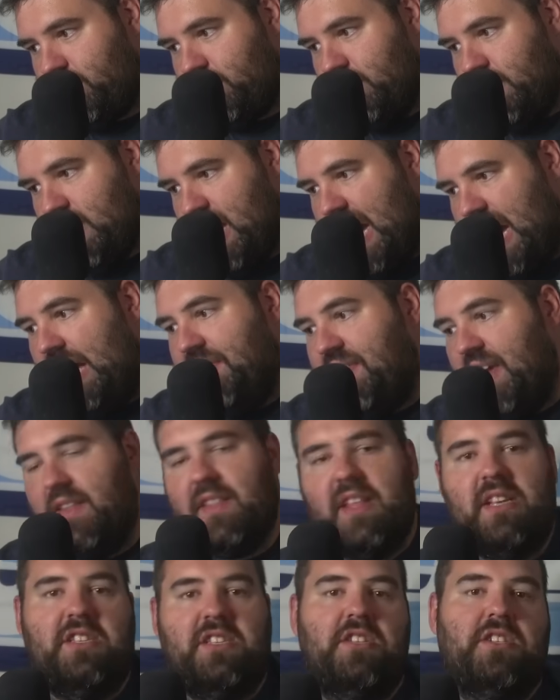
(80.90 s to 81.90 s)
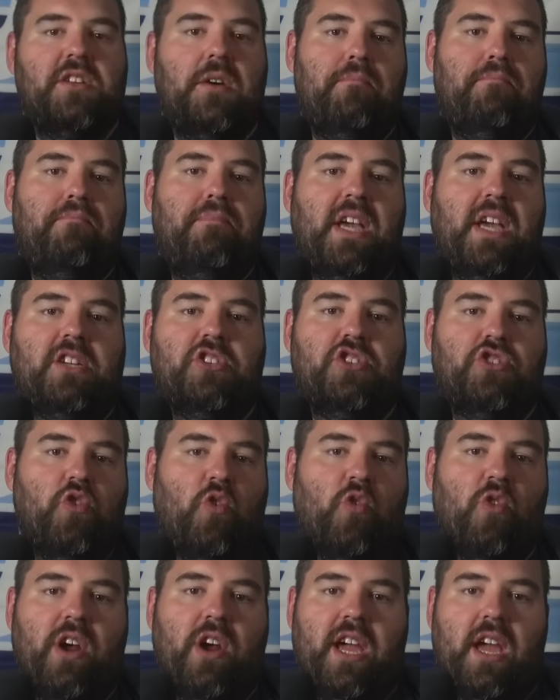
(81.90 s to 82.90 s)
I think this is a big
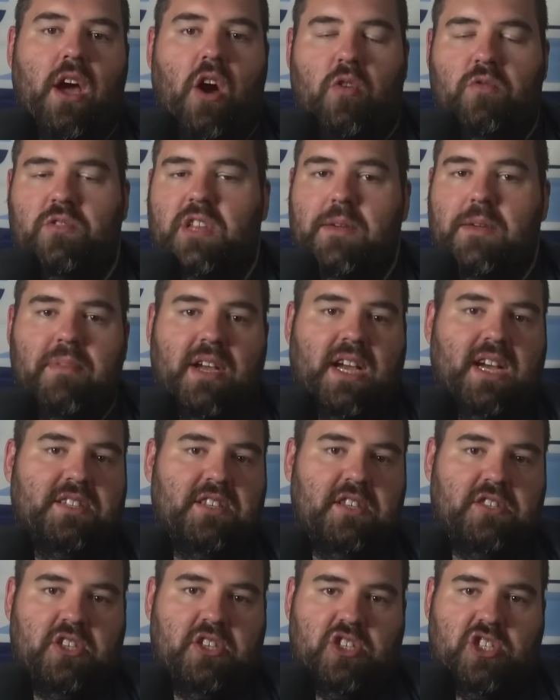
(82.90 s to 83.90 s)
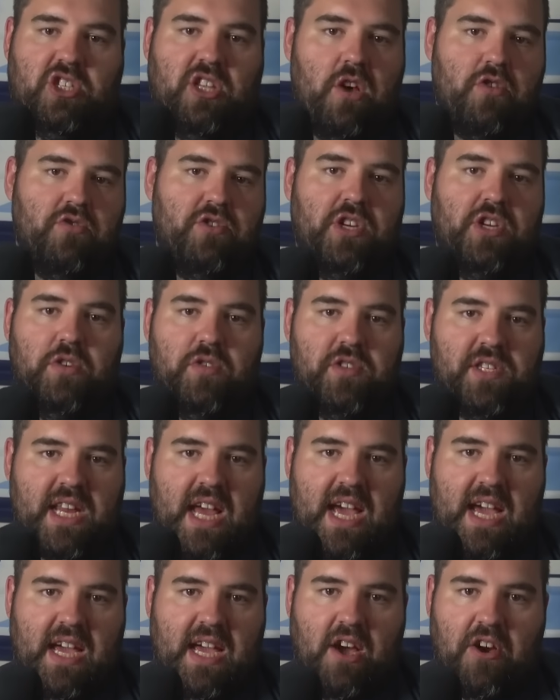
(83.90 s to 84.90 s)
story only because it's a slow news
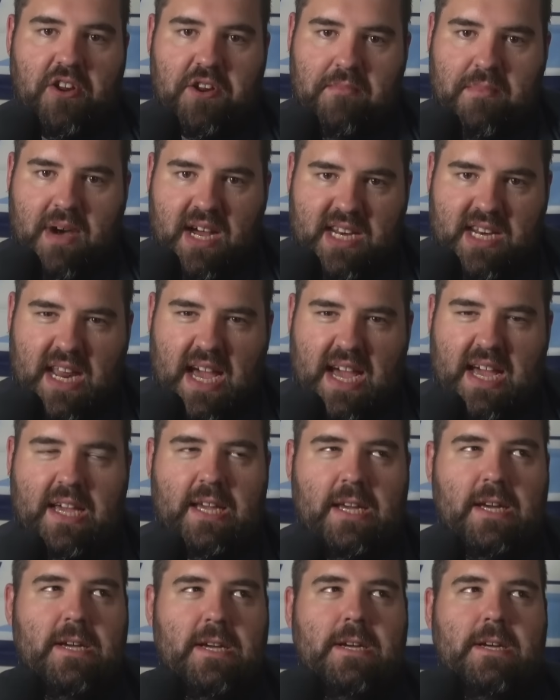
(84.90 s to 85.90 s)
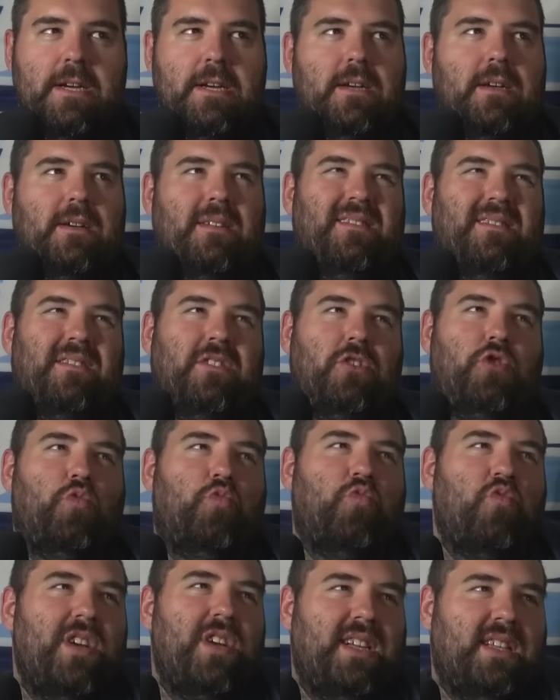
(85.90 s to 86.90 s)
day on a Monday.
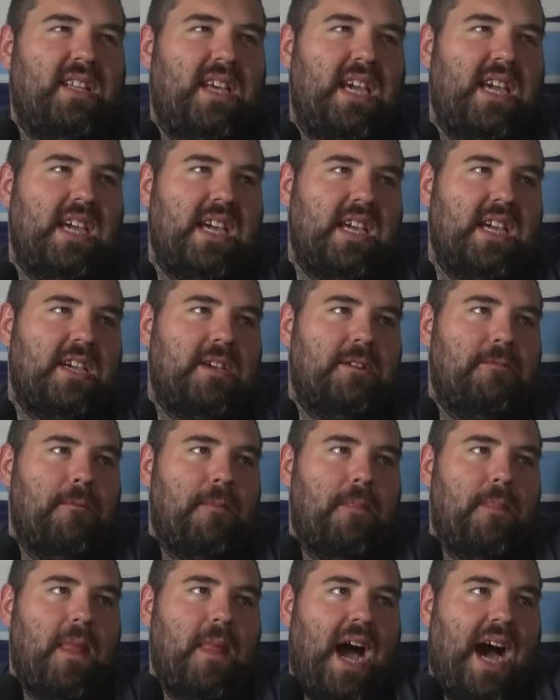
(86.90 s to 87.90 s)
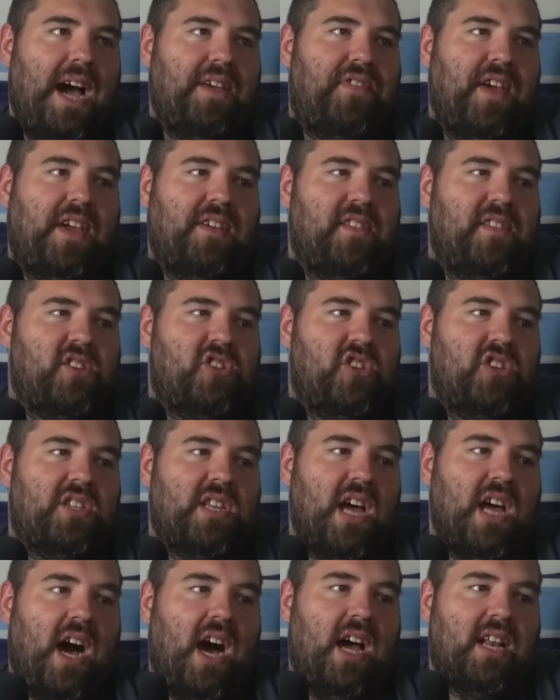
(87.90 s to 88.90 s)
I think this is
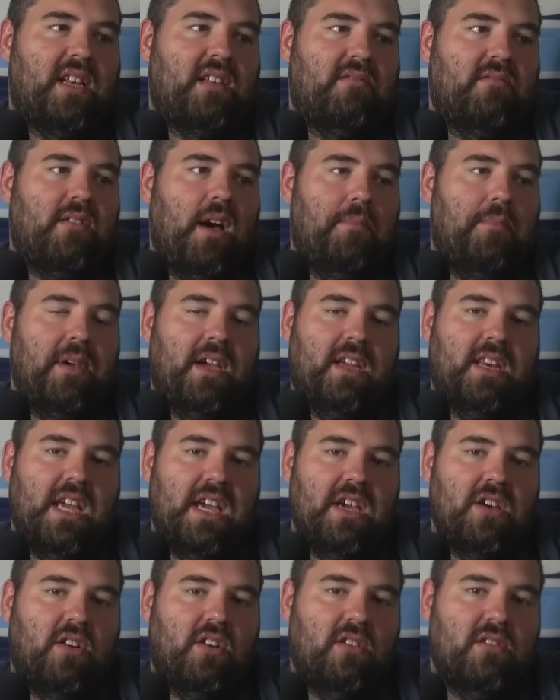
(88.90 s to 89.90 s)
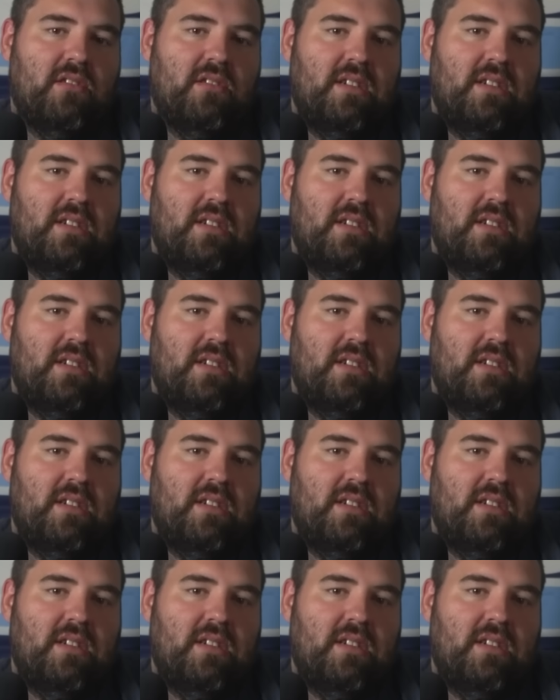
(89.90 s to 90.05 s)
not a big deal.